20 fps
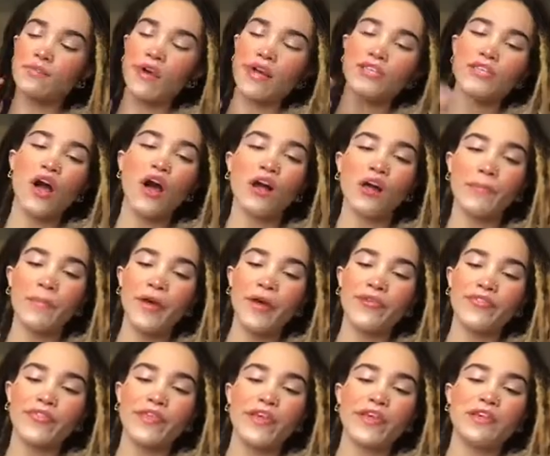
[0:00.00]
where I talk
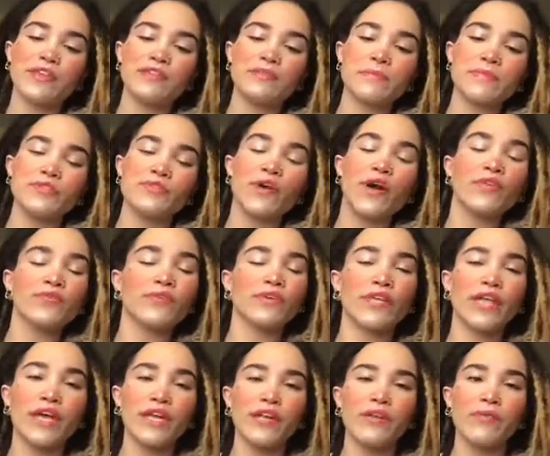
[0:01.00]
about things mental health
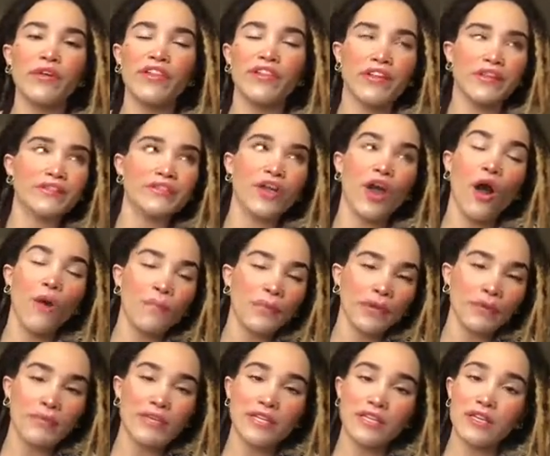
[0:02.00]
related, whether that's
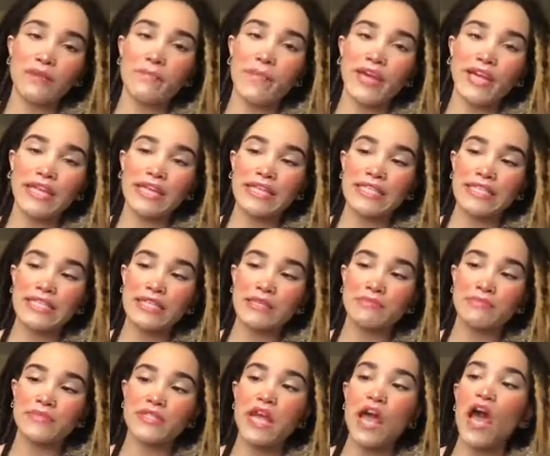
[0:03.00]
coping
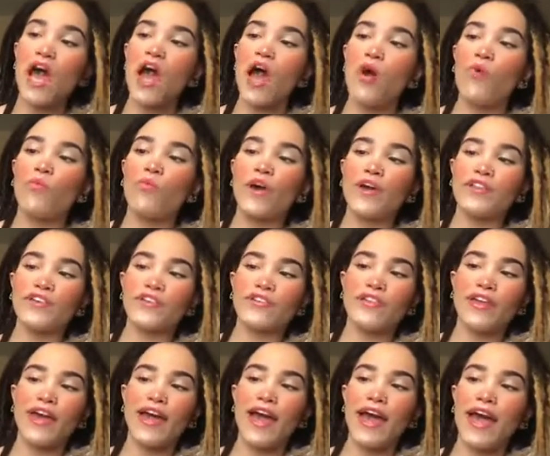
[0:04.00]
mechanisms, whether
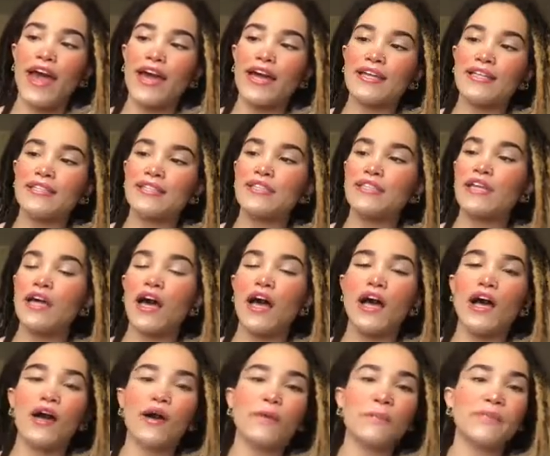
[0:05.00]
that's
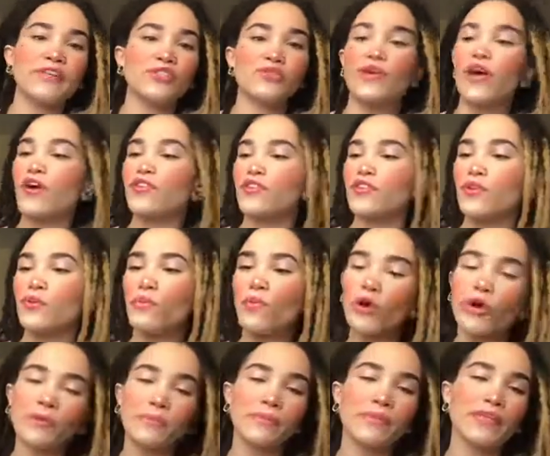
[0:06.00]
mental health in the
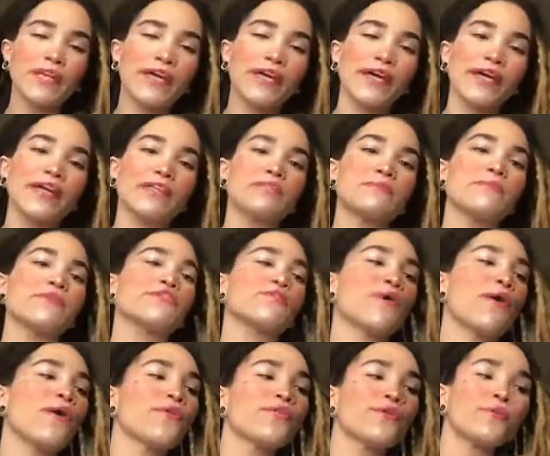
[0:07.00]
workplace, mental
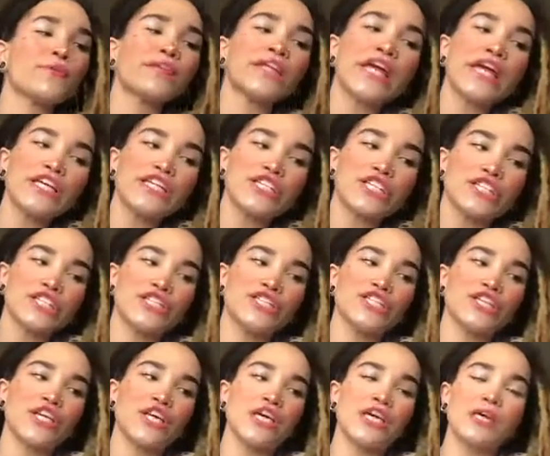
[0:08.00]
health in
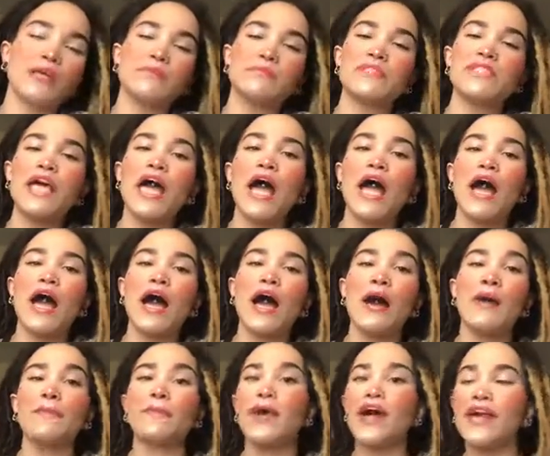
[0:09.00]
relationships,
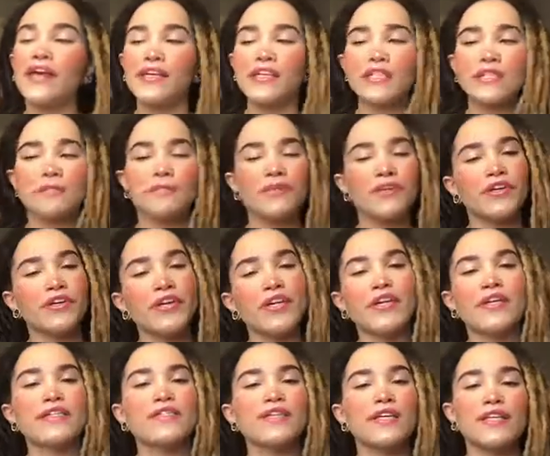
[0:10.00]
my
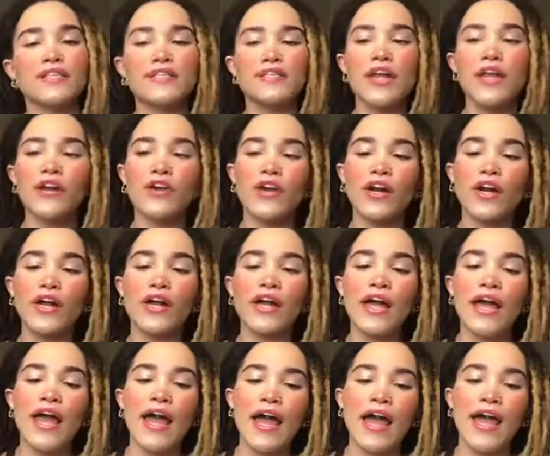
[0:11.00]
experience, etc.
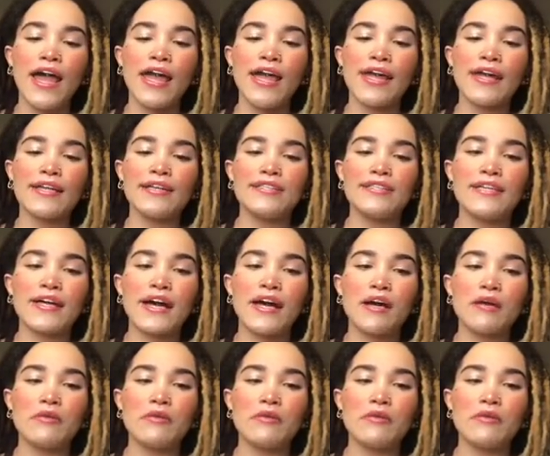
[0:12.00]
And